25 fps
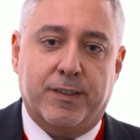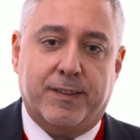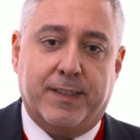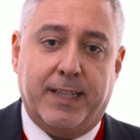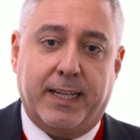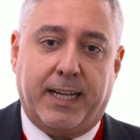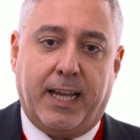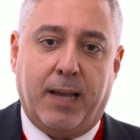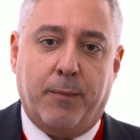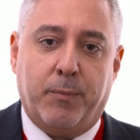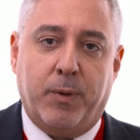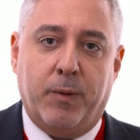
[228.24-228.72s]
the
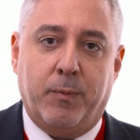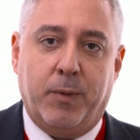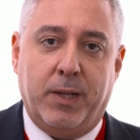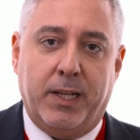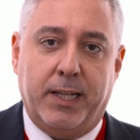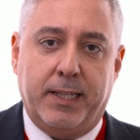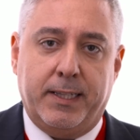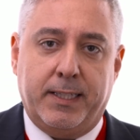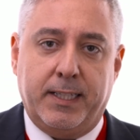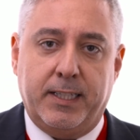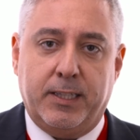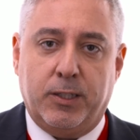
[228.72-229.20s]

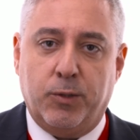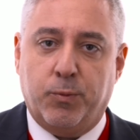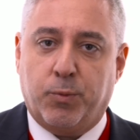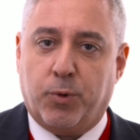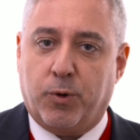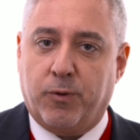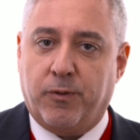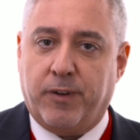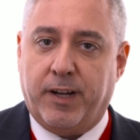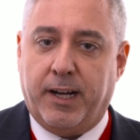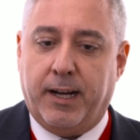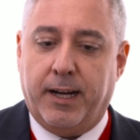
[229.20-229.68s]
capability to
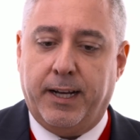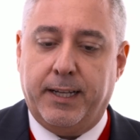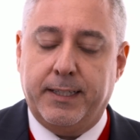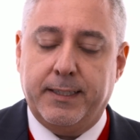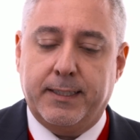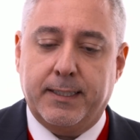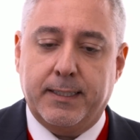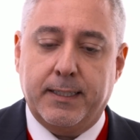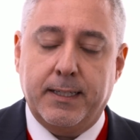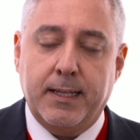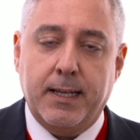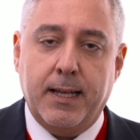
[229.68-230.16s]
provide
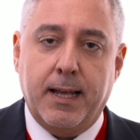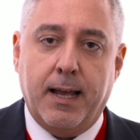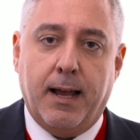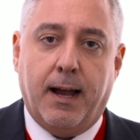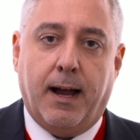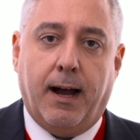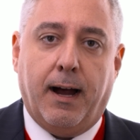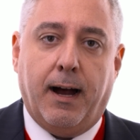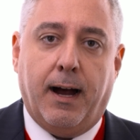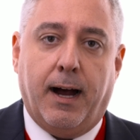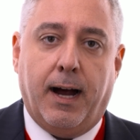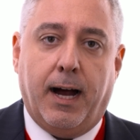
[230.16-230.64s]

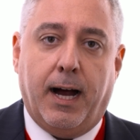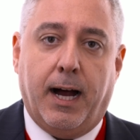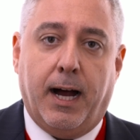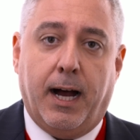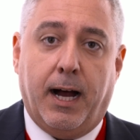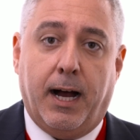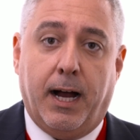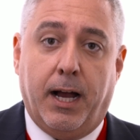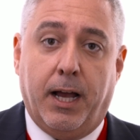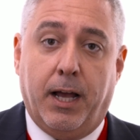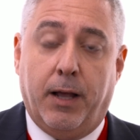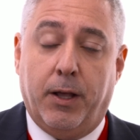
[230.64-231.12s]

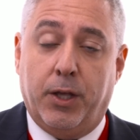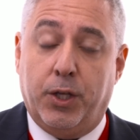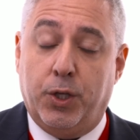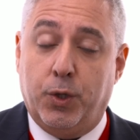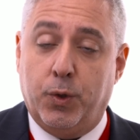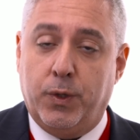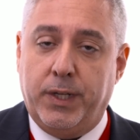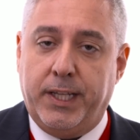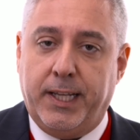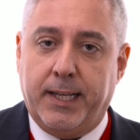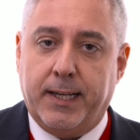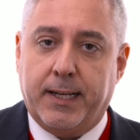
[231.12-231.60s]
a
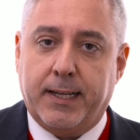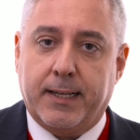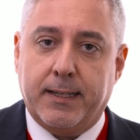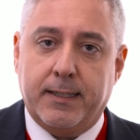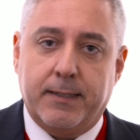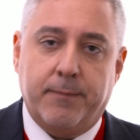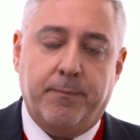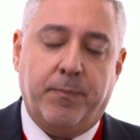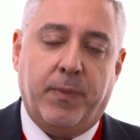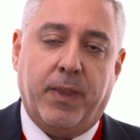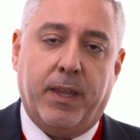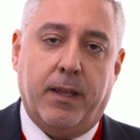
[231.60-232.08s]
unique
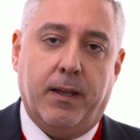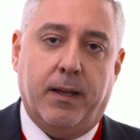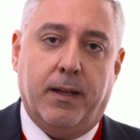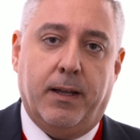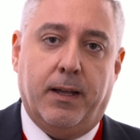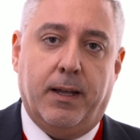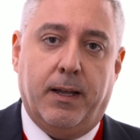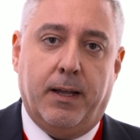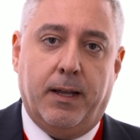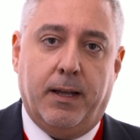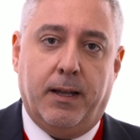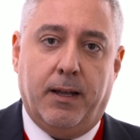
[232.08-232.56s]

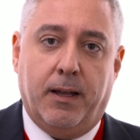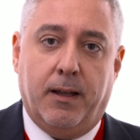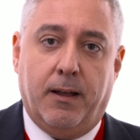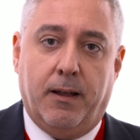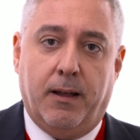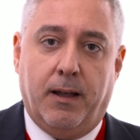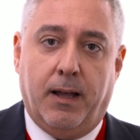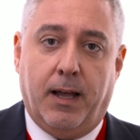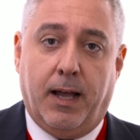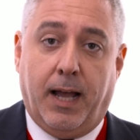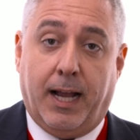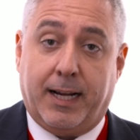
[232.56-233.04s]

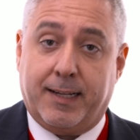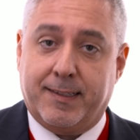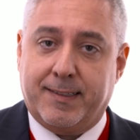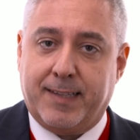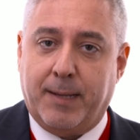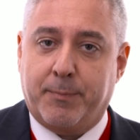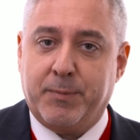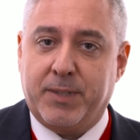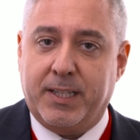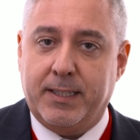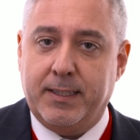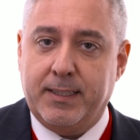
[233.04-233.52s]

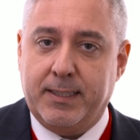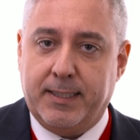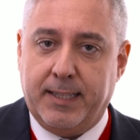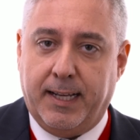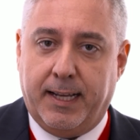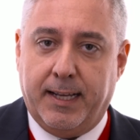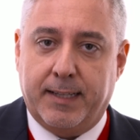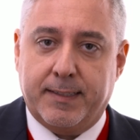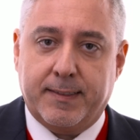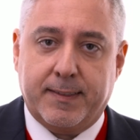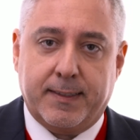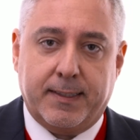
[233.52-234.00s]
acceptance
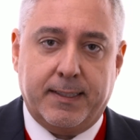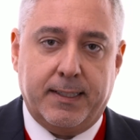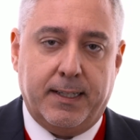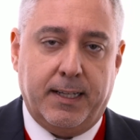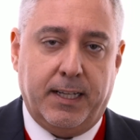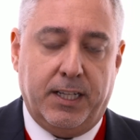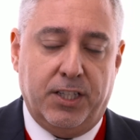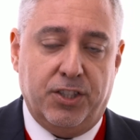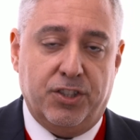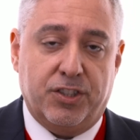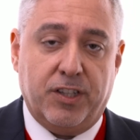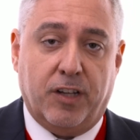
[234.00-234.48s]
test
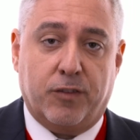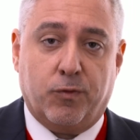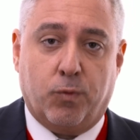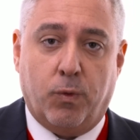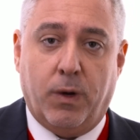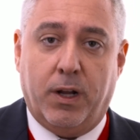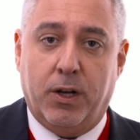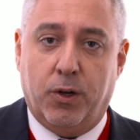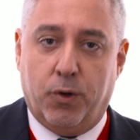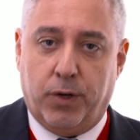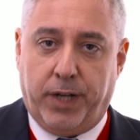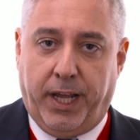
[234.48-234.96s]
in just
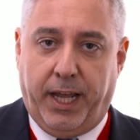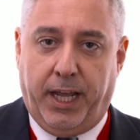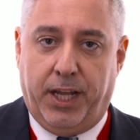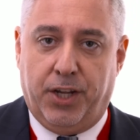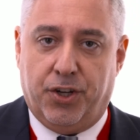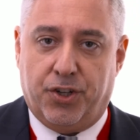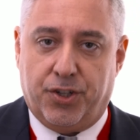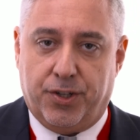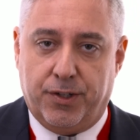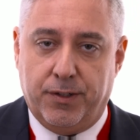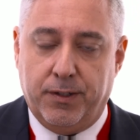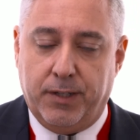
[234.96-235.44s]
one
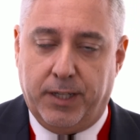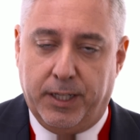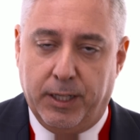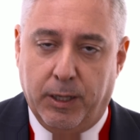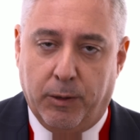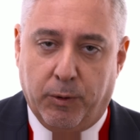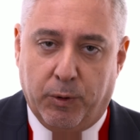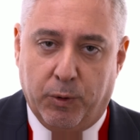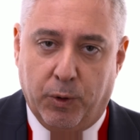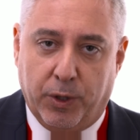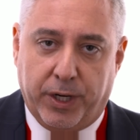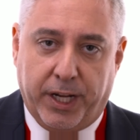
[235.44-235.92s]
location, in
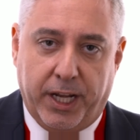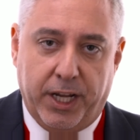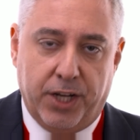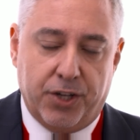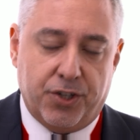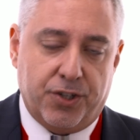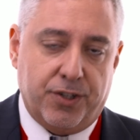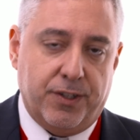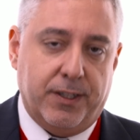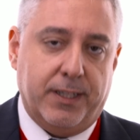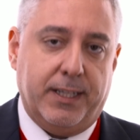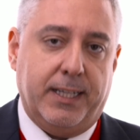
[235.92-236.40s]
our
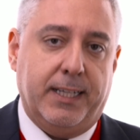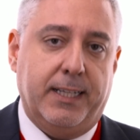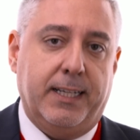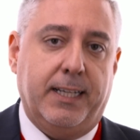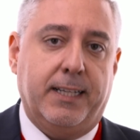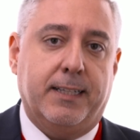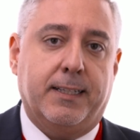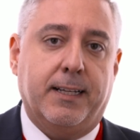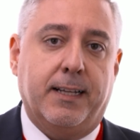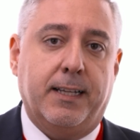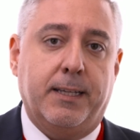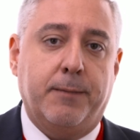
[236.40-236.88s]
location in
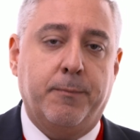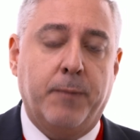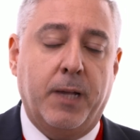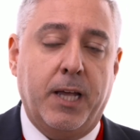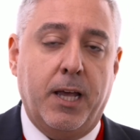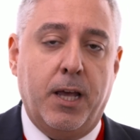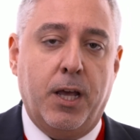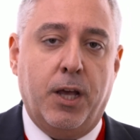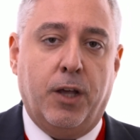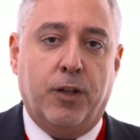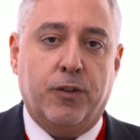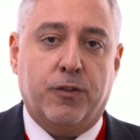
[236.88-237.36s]
Italy.
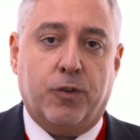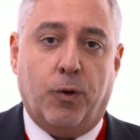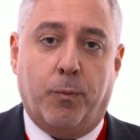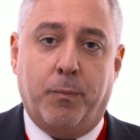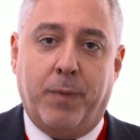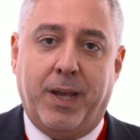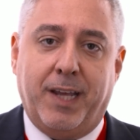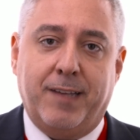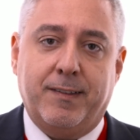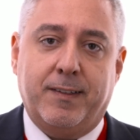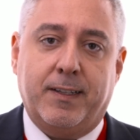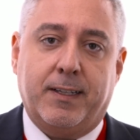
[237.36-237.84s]
So
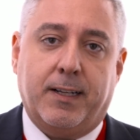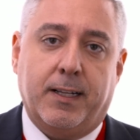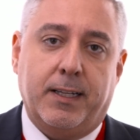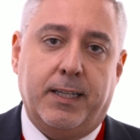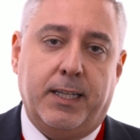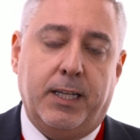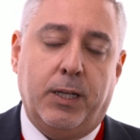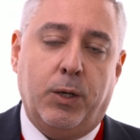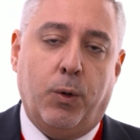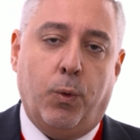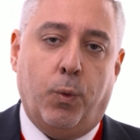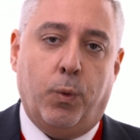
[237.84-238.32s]

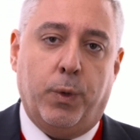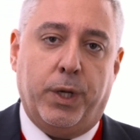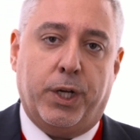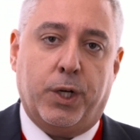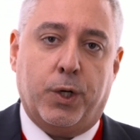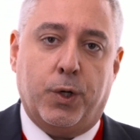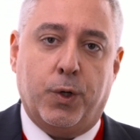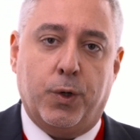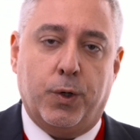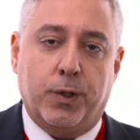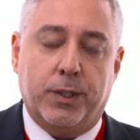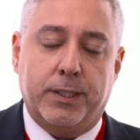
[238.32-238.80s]
basically we
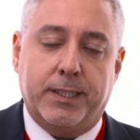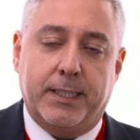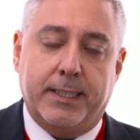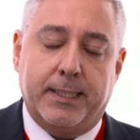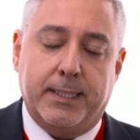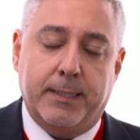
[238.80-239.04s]
could